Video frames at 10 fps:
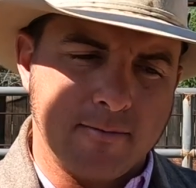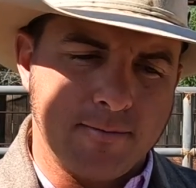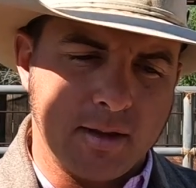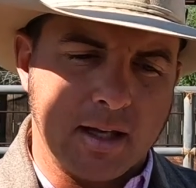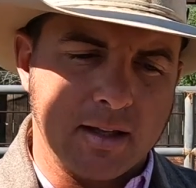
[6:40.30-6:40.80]

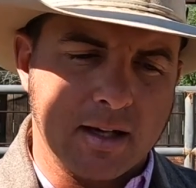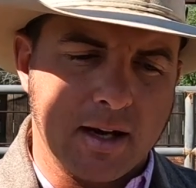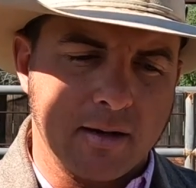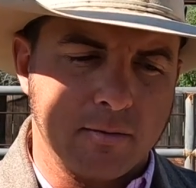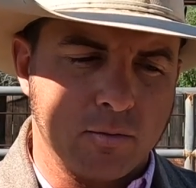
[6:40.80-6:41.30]
thing that
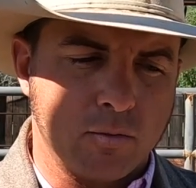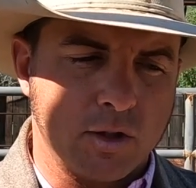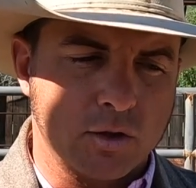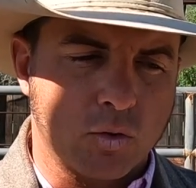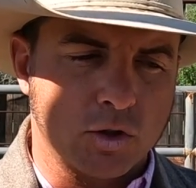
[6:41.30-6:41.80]
I
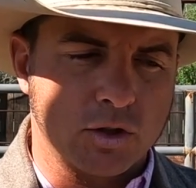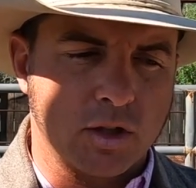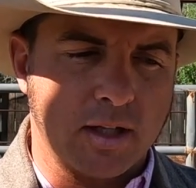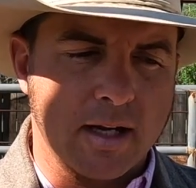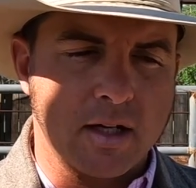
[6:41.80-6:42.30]
wished horses
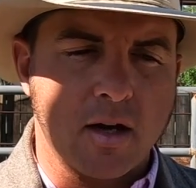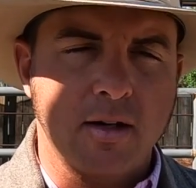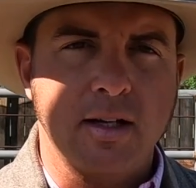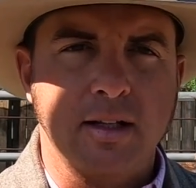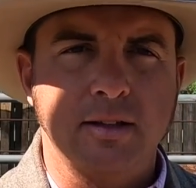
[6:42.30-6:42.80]
could get
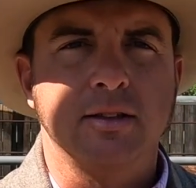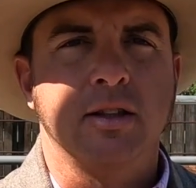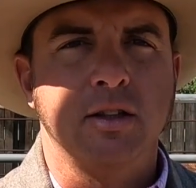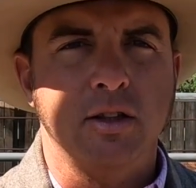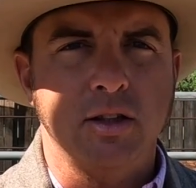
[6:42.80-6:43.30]
done, is
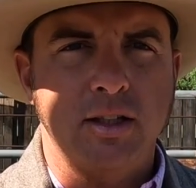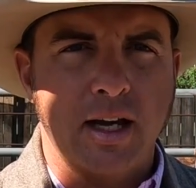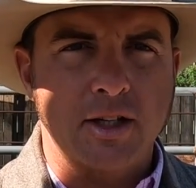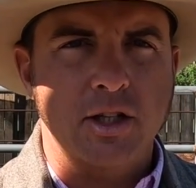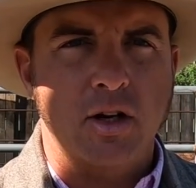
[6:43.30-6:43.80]
good
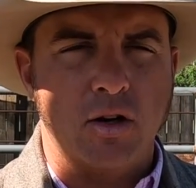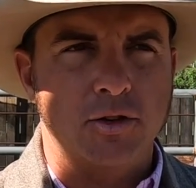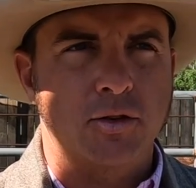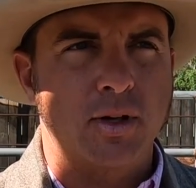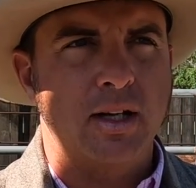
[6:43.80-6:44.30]
catching,
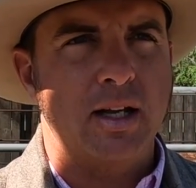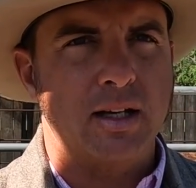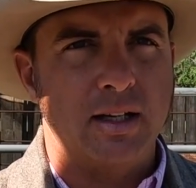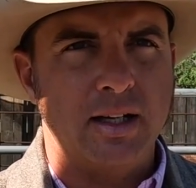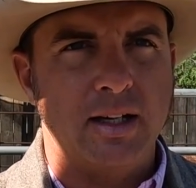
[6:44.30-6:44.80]
haltering,
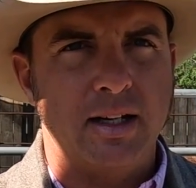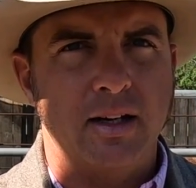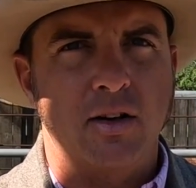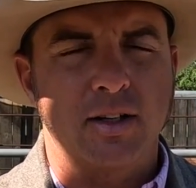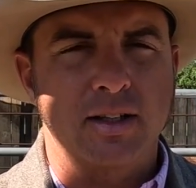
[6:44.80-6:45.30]
and leading
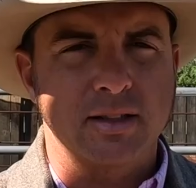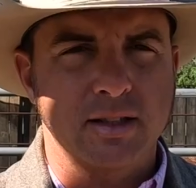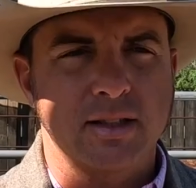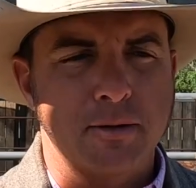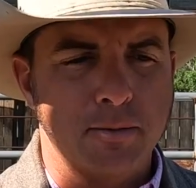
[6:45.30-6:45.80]
on a
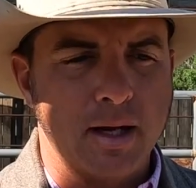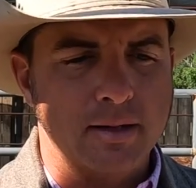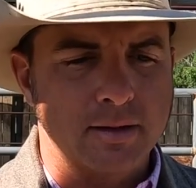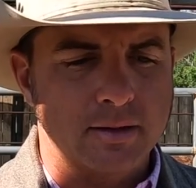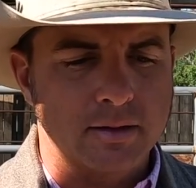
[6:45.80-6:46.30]
consistent
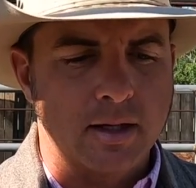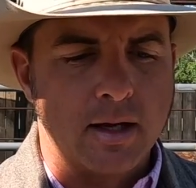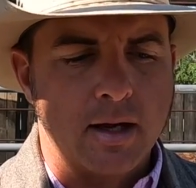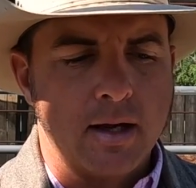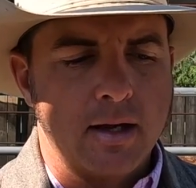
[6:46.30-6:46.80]
basis.
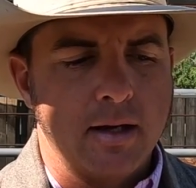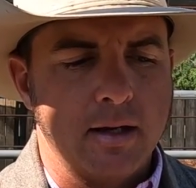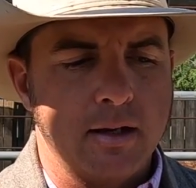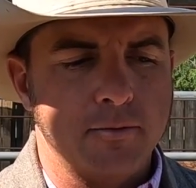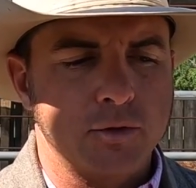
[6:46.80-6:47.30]

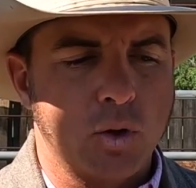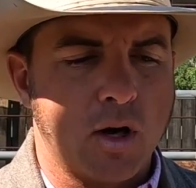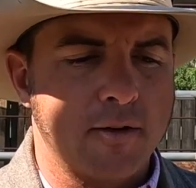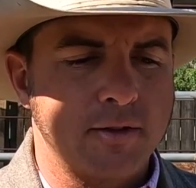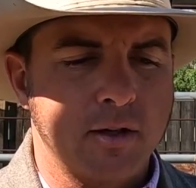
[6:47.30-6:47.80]
So
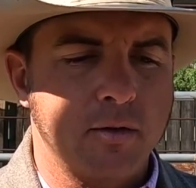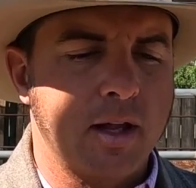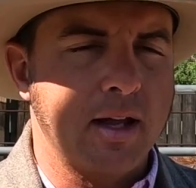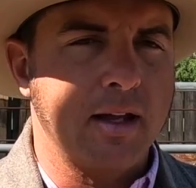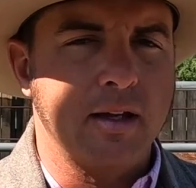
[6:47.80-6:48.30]
often
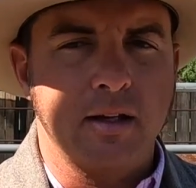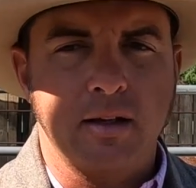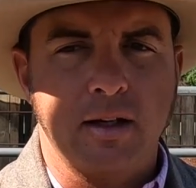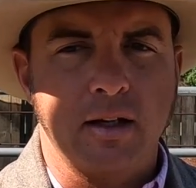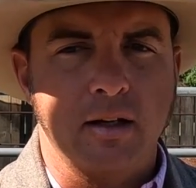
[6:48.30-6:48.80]
they
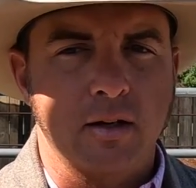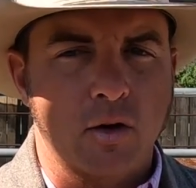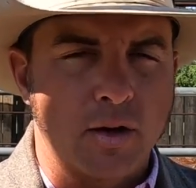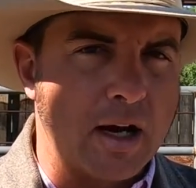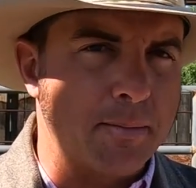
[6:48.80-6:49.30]
get
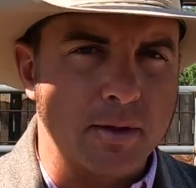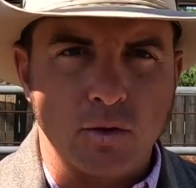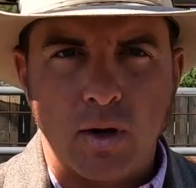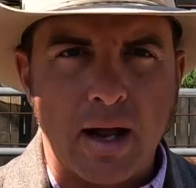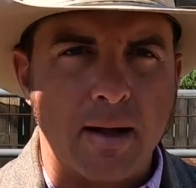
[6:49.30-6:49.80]
hurry up and
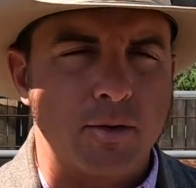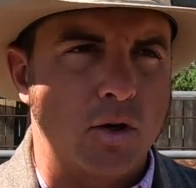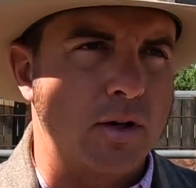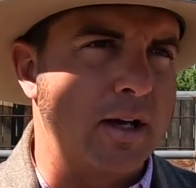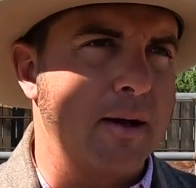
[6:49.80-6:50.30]
grabbed,
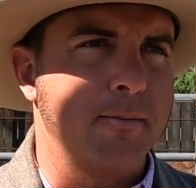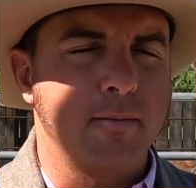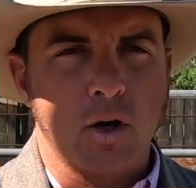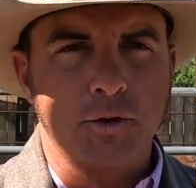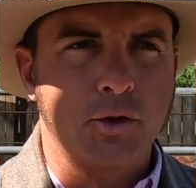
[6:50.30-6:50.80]
hurry up,
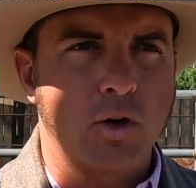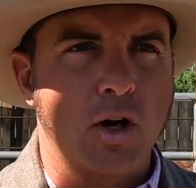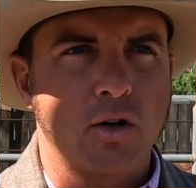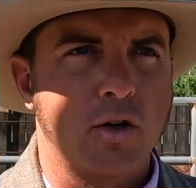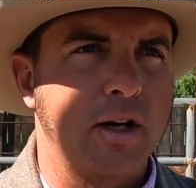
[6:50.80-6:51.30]
halter
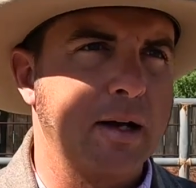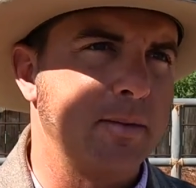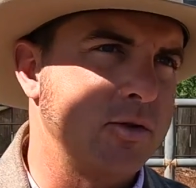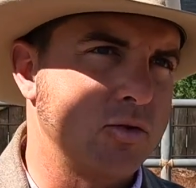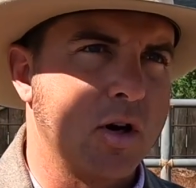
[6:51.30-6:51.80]
on, hurry up
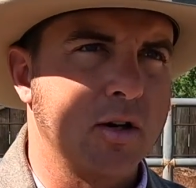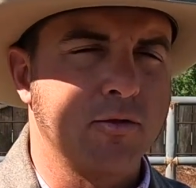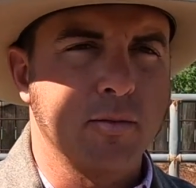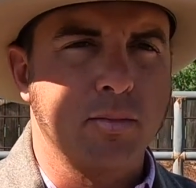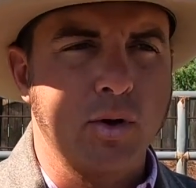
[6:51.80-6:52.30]
and drug
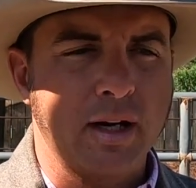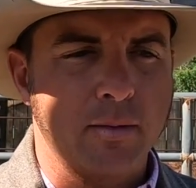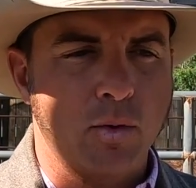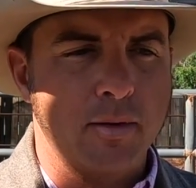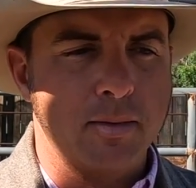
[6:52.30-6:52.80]
from point A to
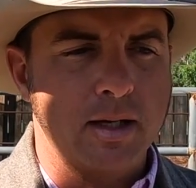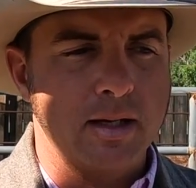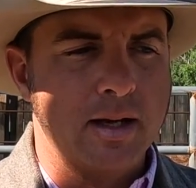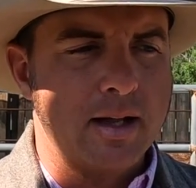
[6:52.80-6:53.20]
point B,